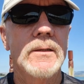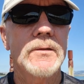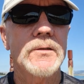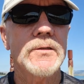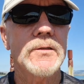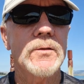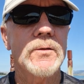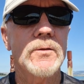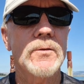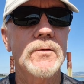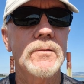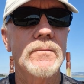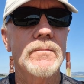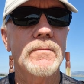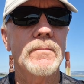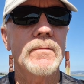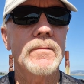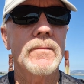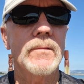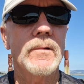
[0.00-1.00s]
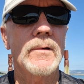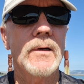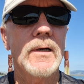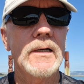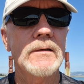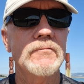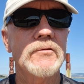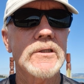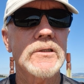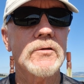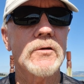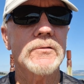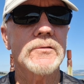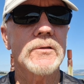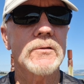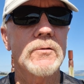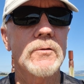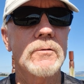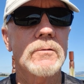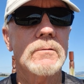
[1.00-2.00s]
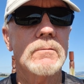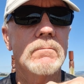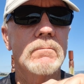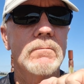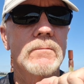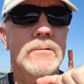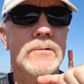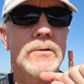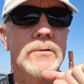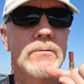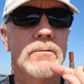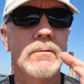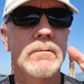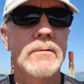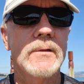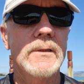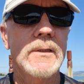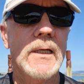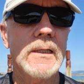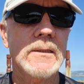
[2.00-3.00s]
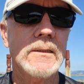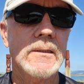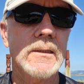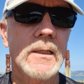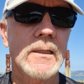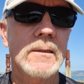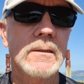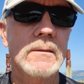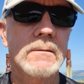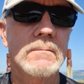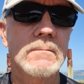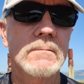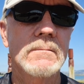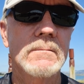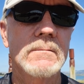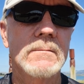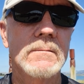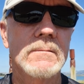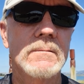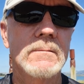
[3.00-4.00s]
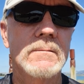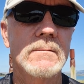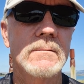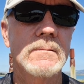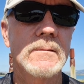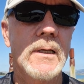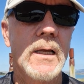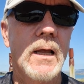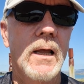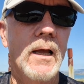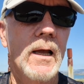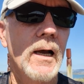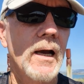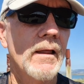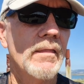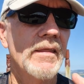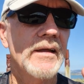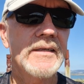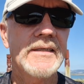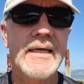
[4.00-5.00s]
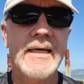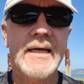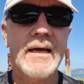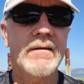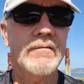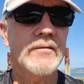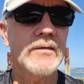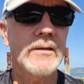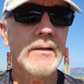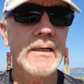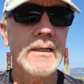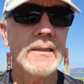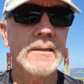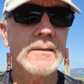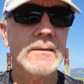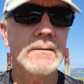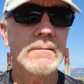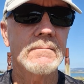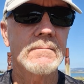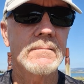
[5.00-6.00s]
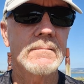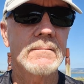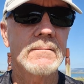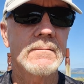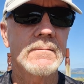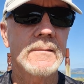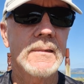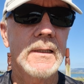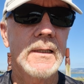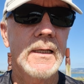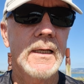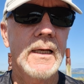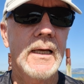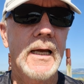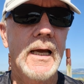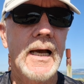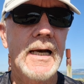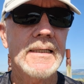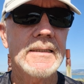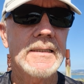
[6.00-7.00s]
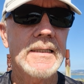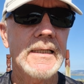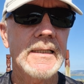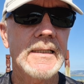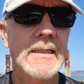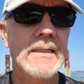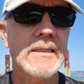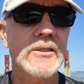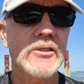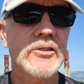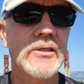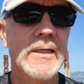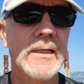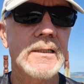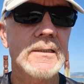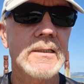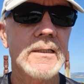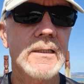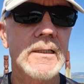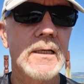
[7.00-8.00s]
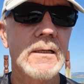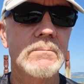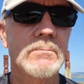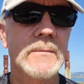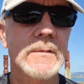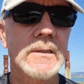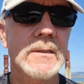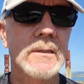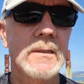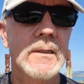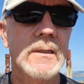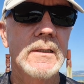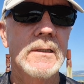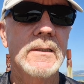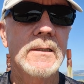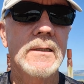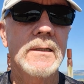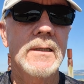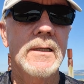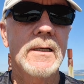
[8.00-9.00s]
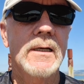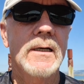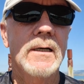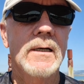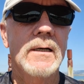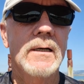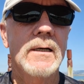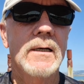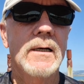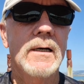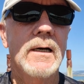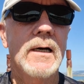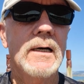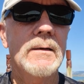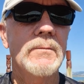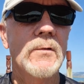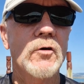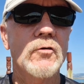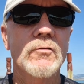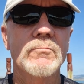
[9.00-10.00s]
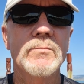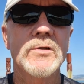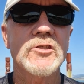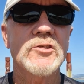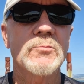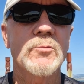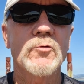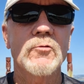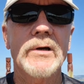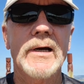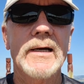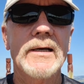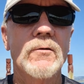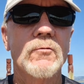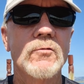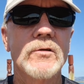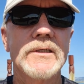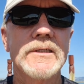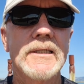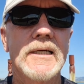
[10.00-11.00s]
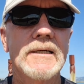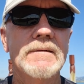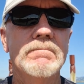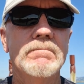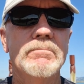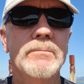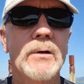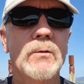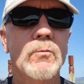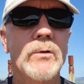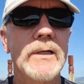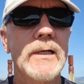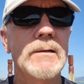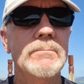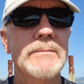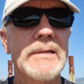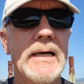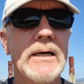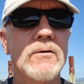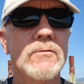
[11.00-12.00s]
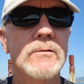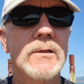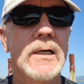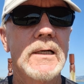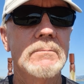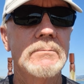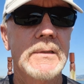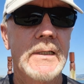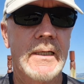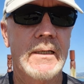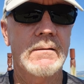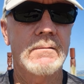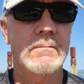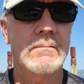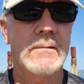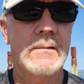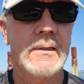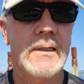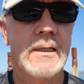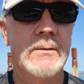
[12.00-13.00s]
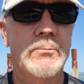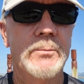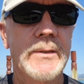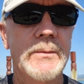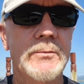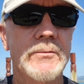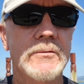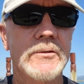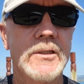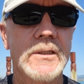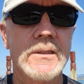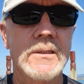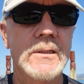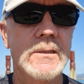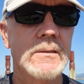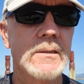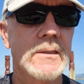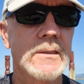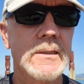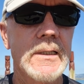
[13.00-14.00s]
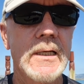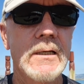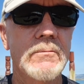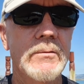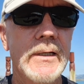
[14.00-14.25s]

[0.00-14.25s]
So I've just got to look to the next thing and the day after that, and take each day as it comes. I'm not a miserable guy all the time, but when I'm down, I'm down, and people just need to stay